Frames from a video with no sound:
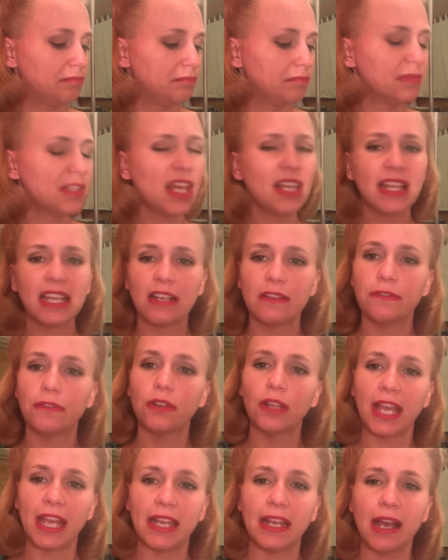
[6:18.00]
like a
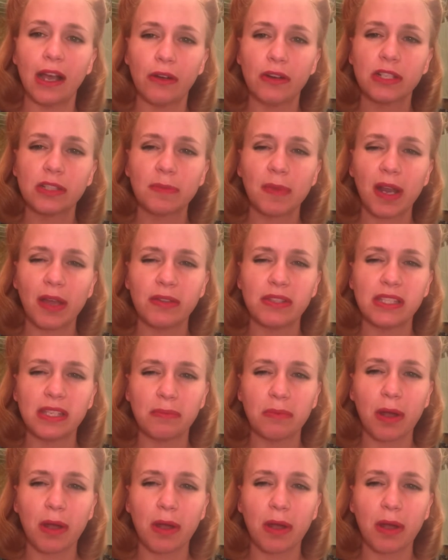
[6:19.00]
full 8 hours, but I would say